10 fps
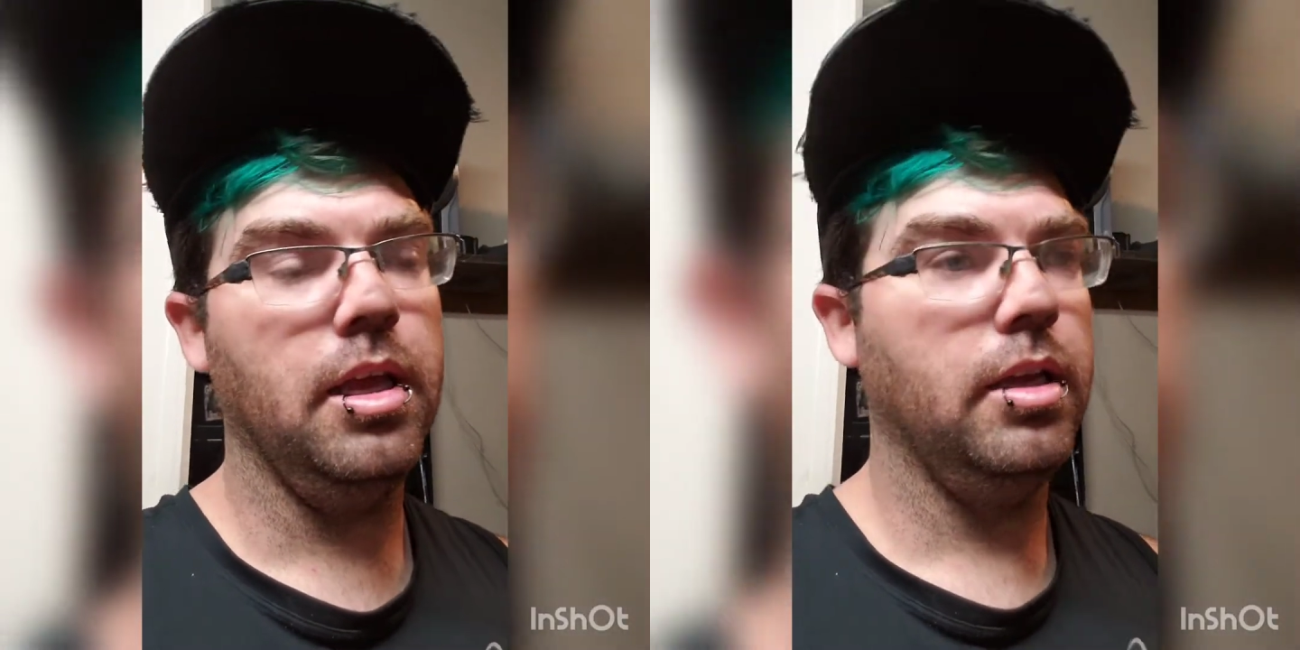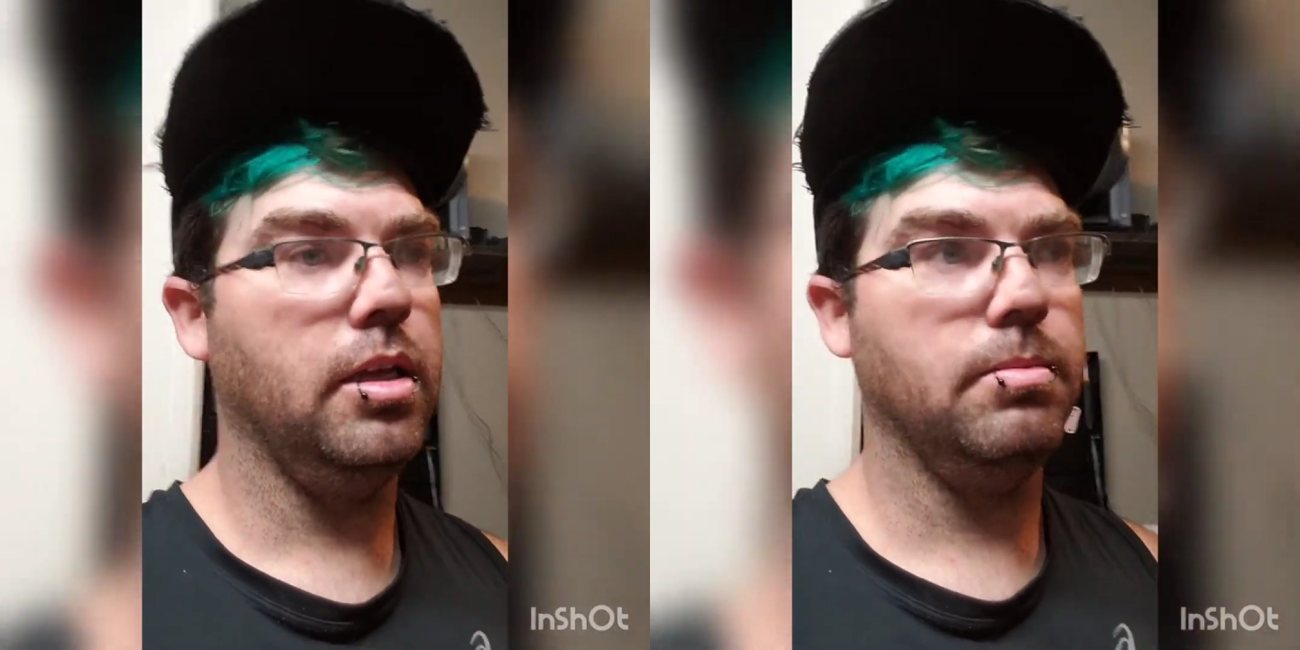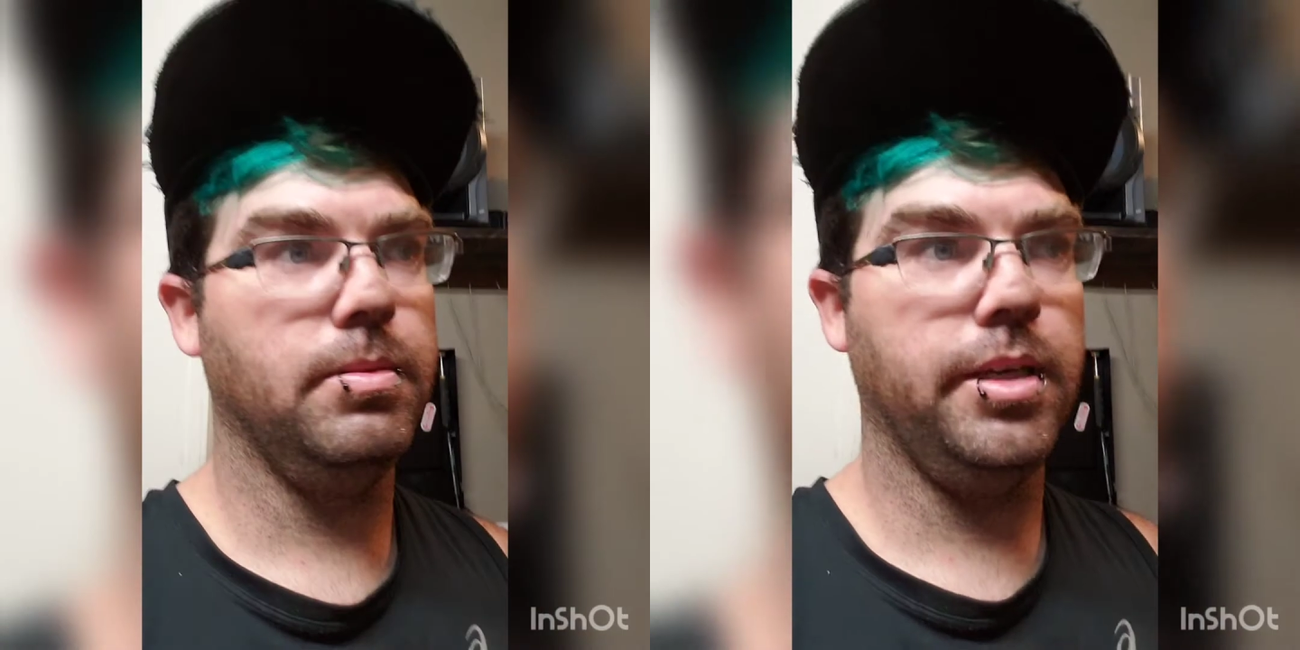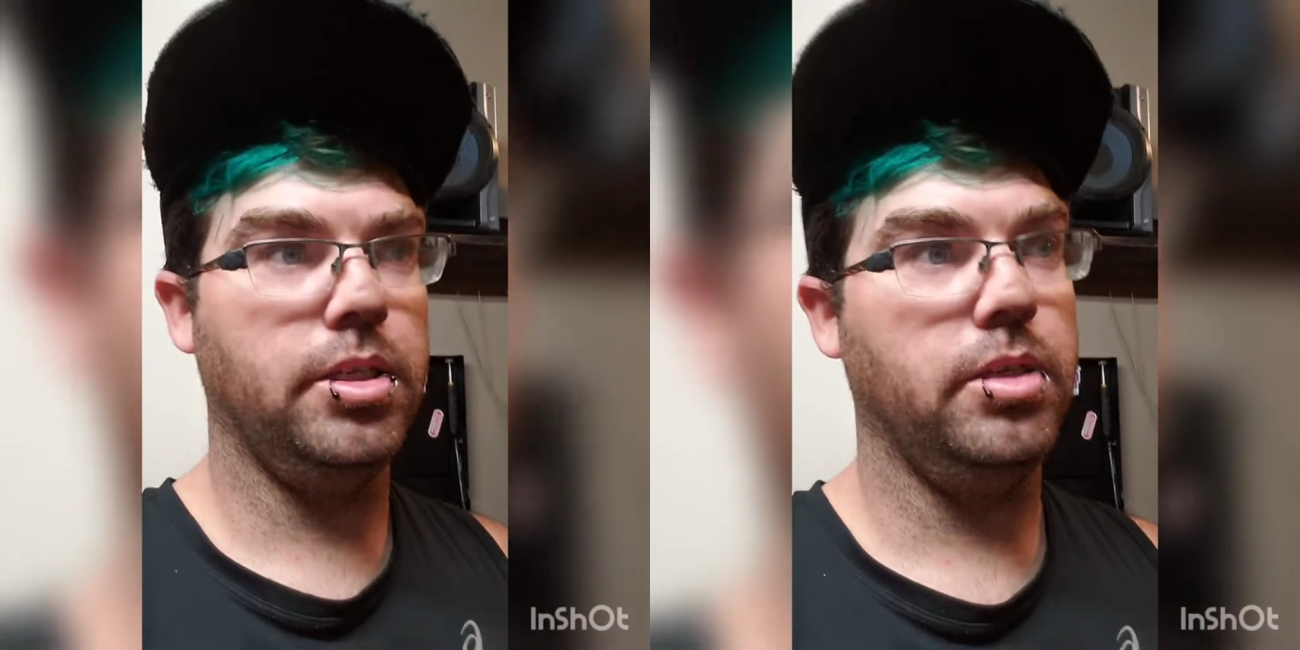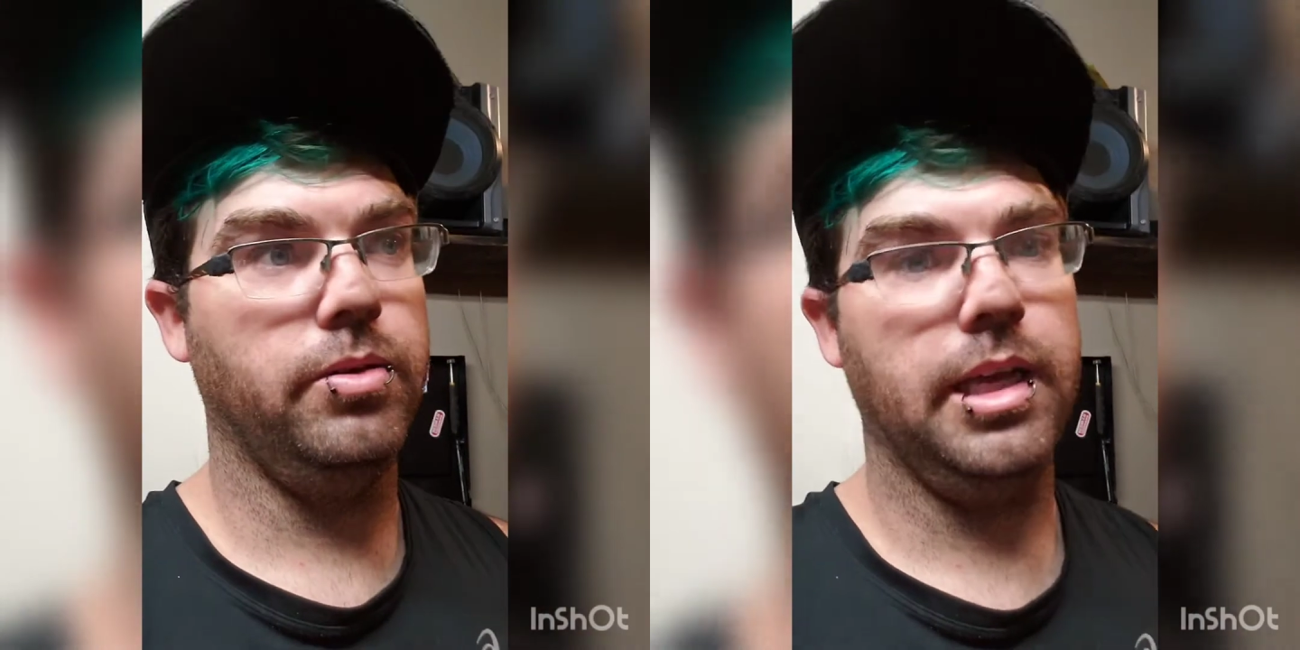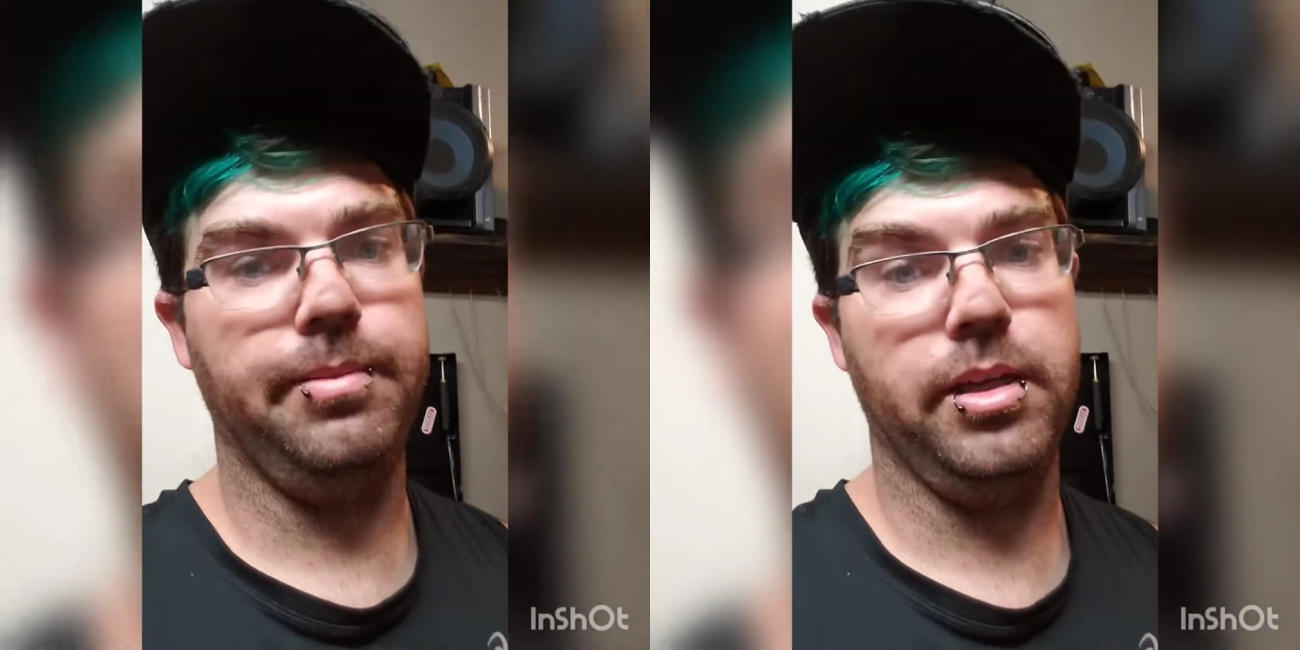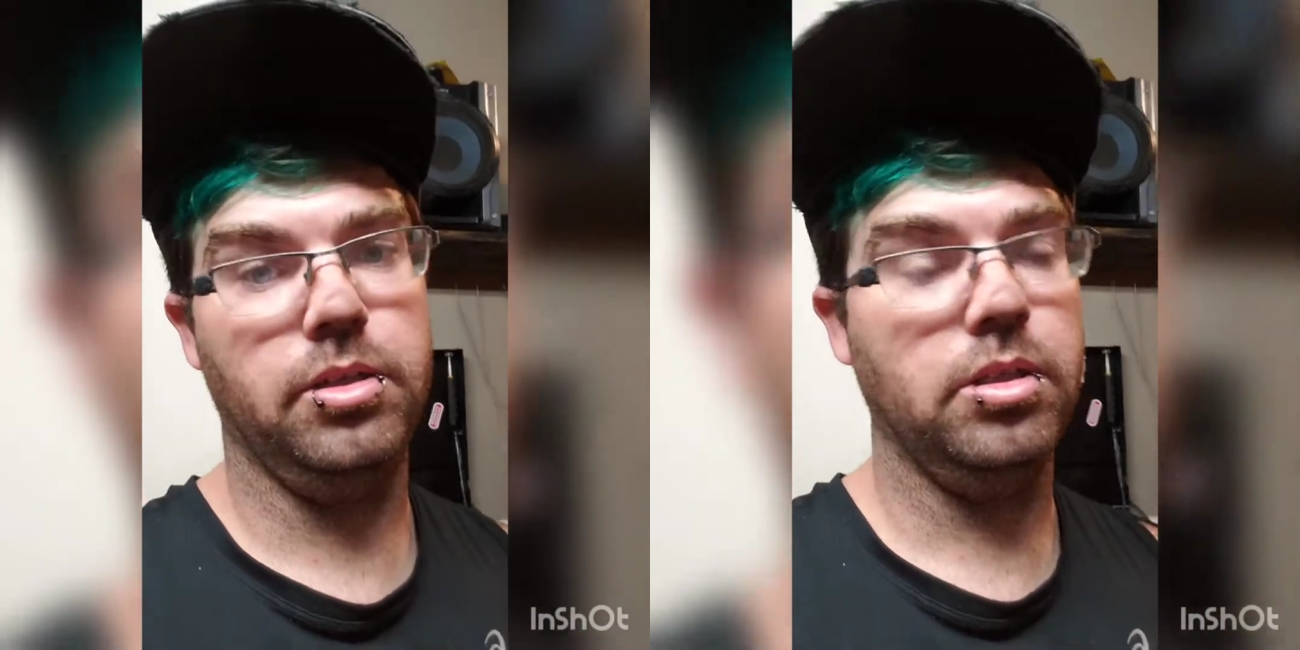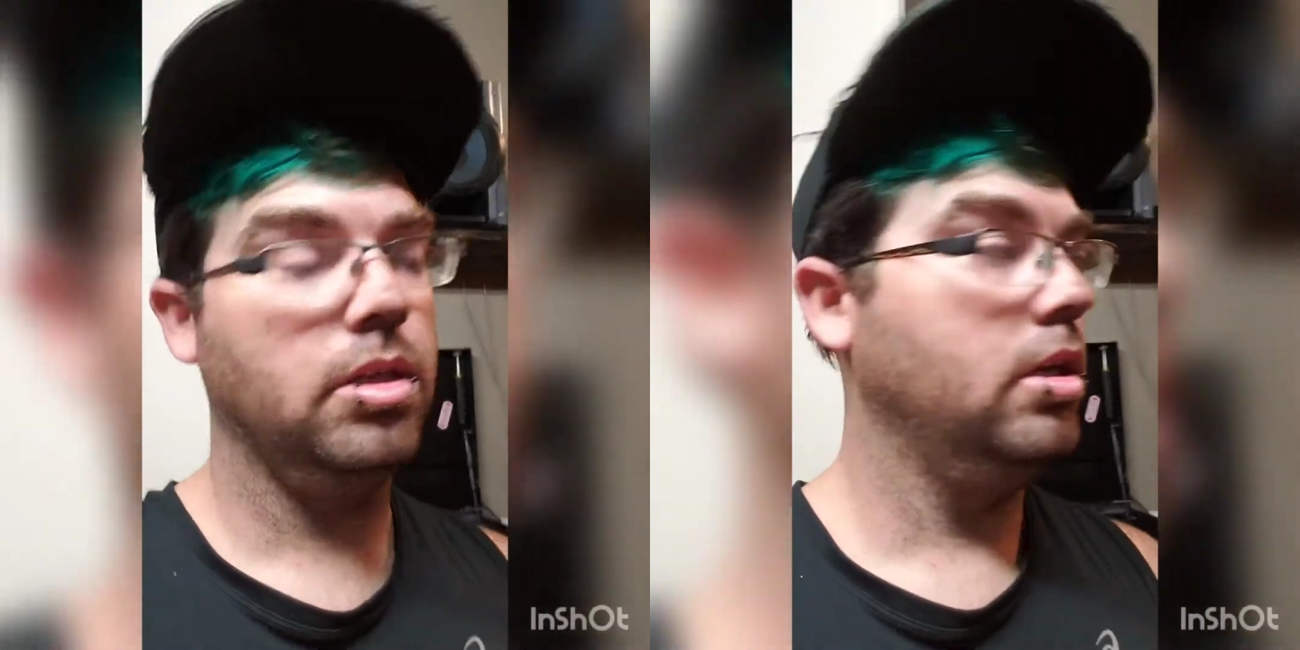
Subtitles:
get some tissue damage,